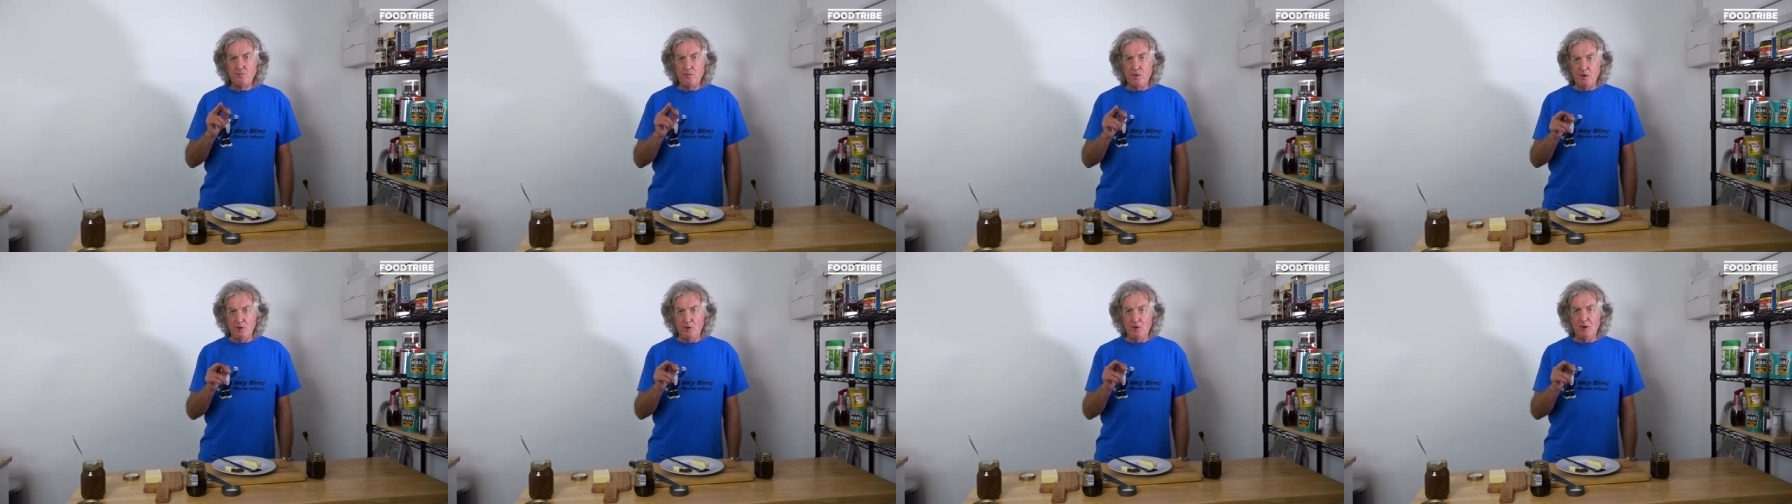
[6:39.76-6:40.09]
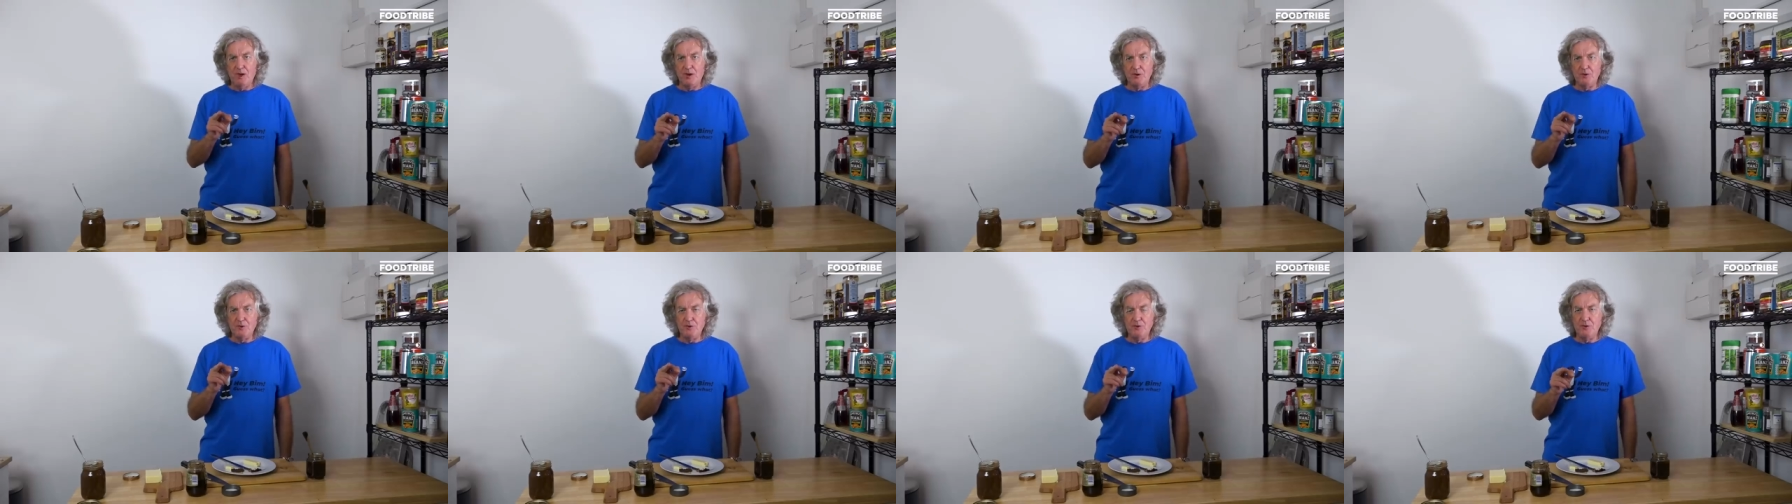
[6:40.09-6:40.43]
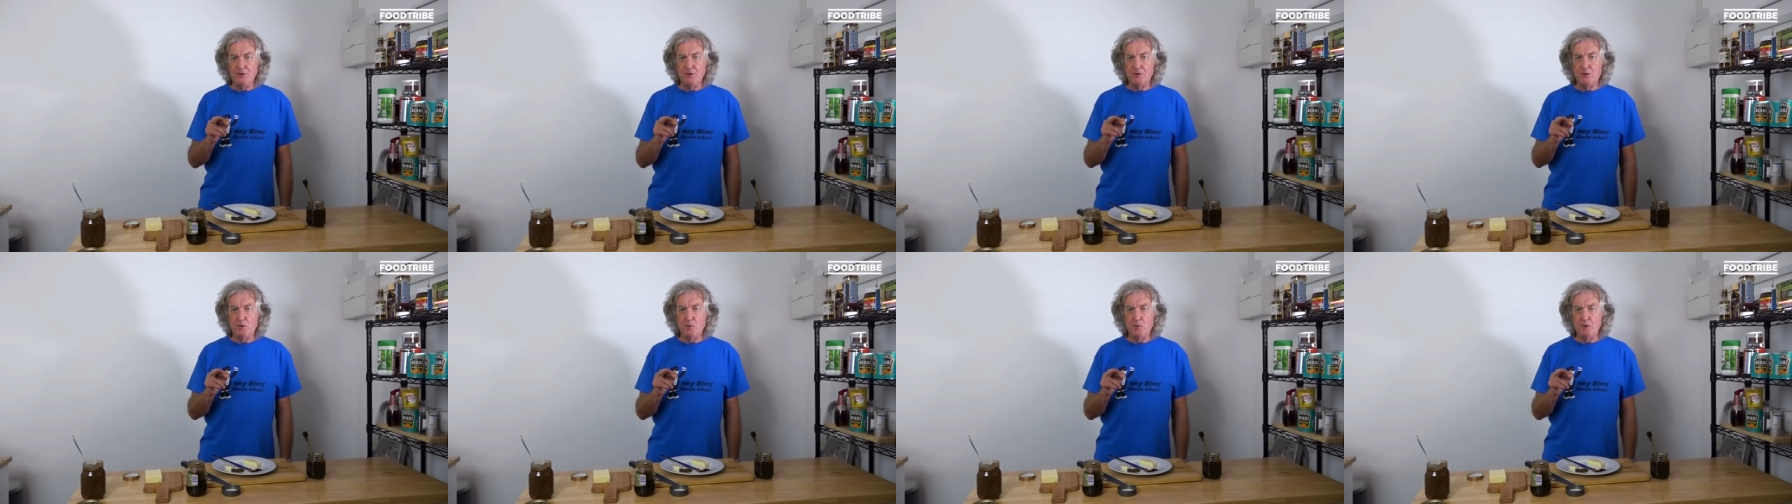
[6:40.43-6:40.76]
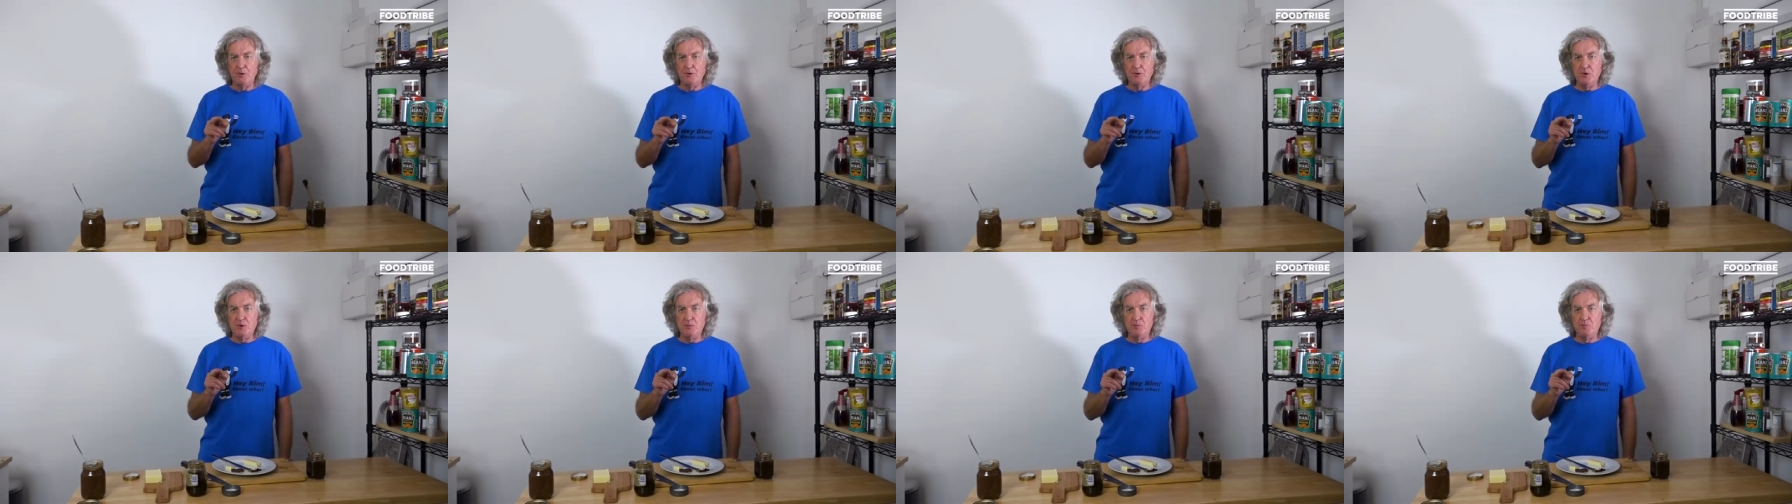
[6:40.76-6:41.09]
but you like cheese, Tom
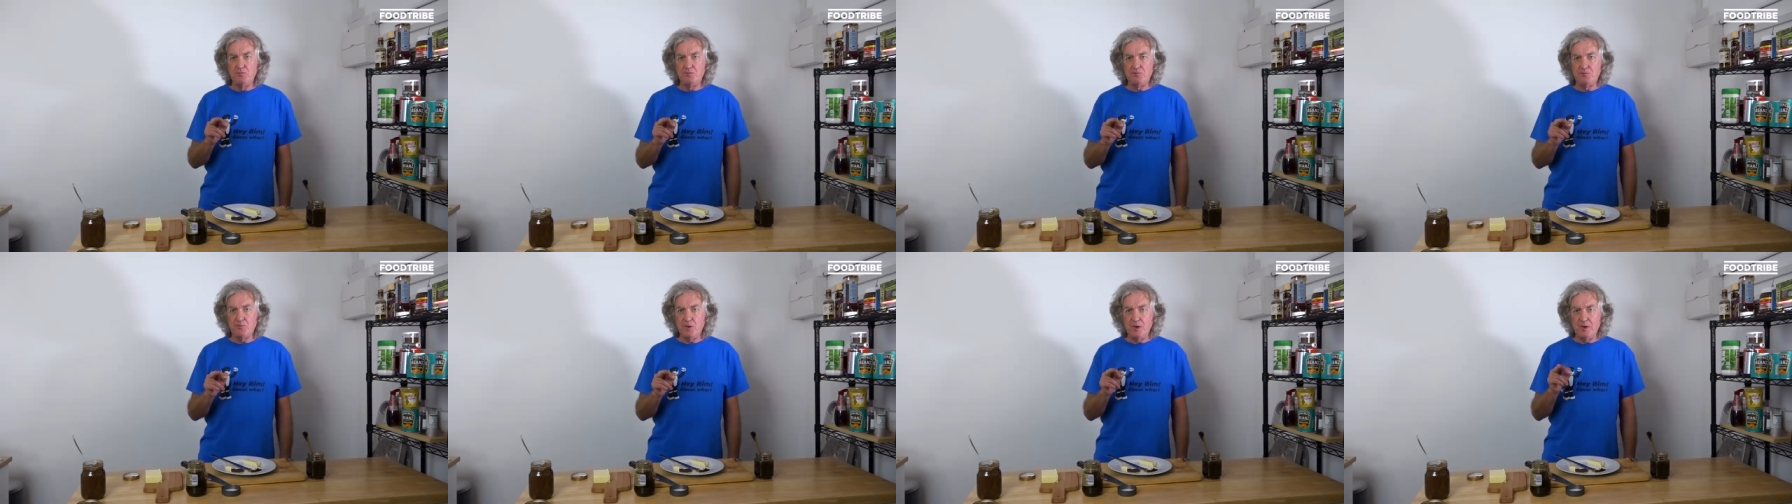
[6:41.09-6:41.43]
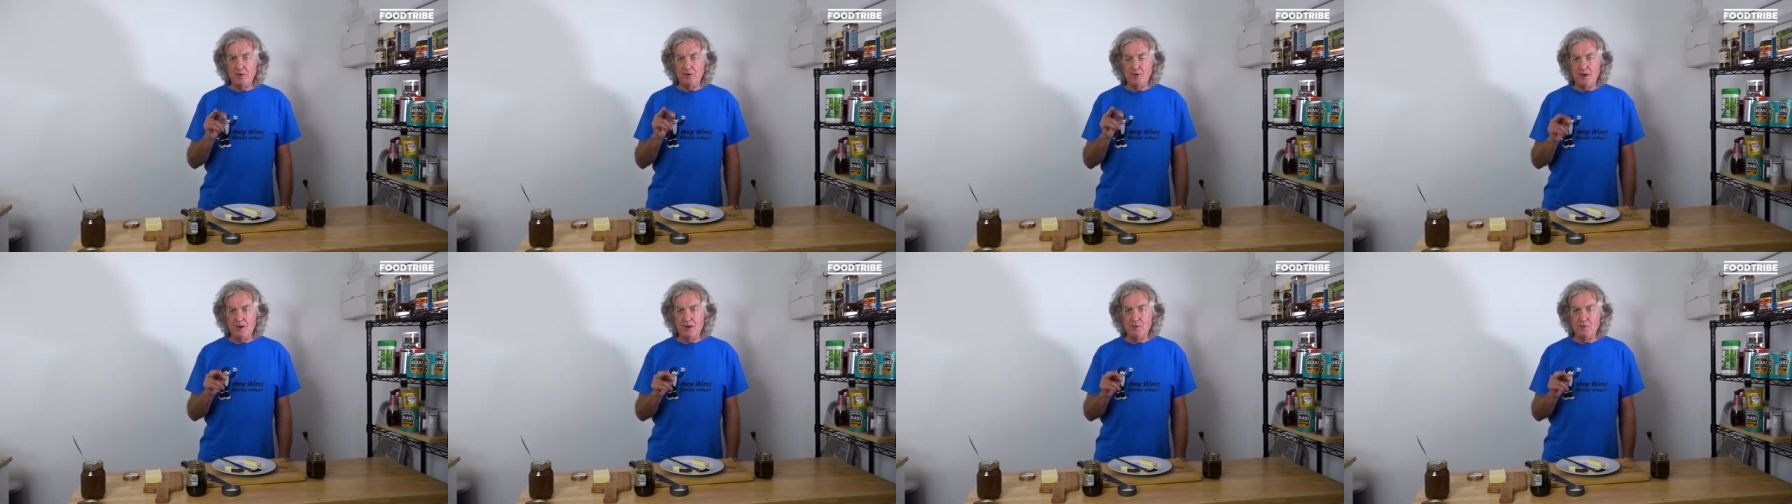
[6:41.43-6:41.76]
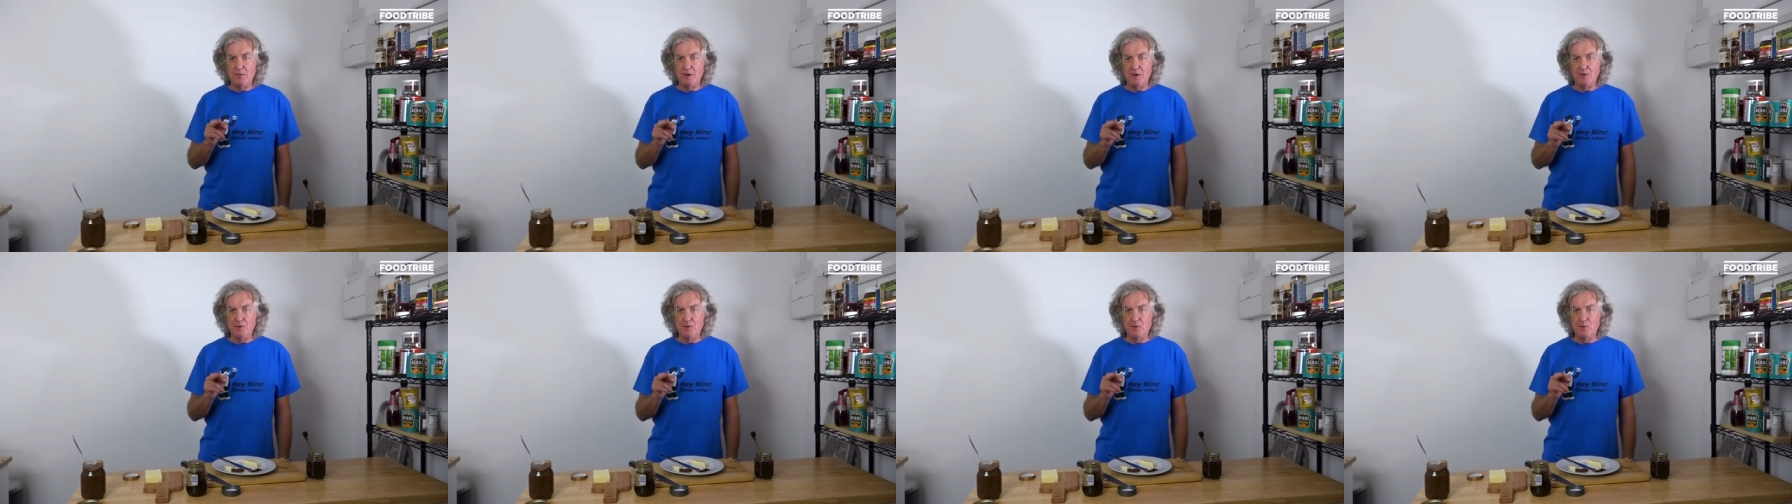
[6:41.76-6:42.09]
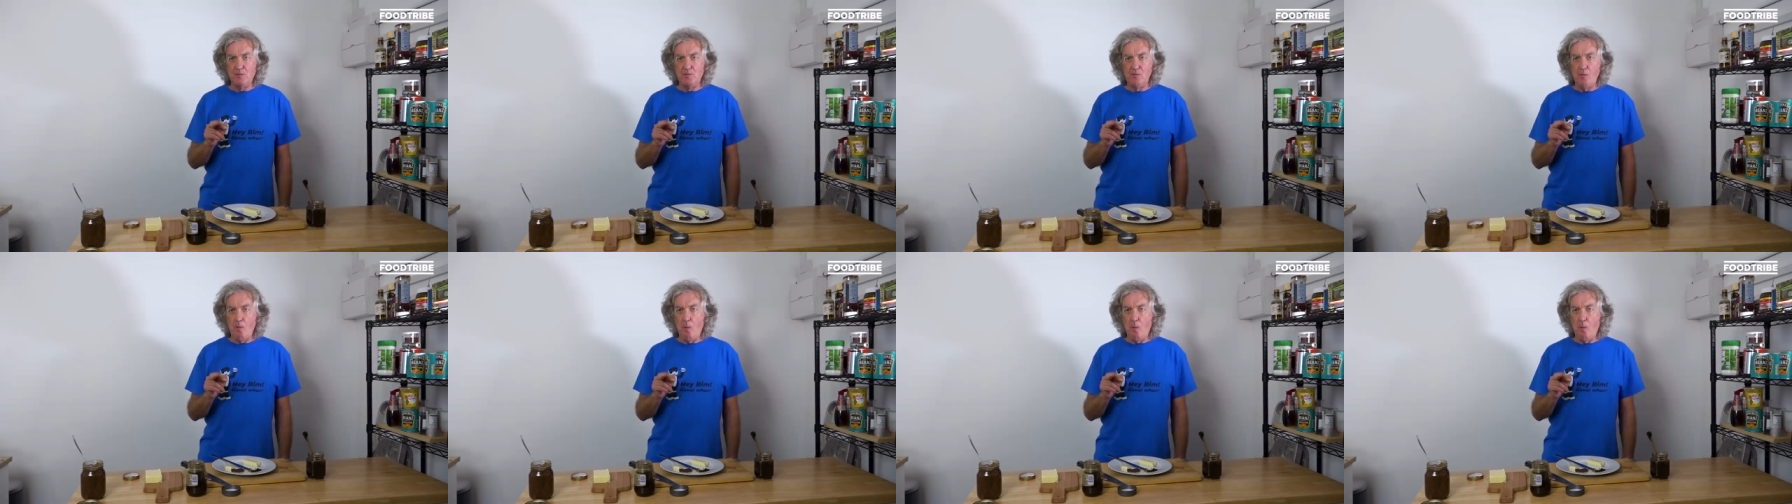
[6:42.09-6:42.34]
Whitter, yeah. and you like pickle.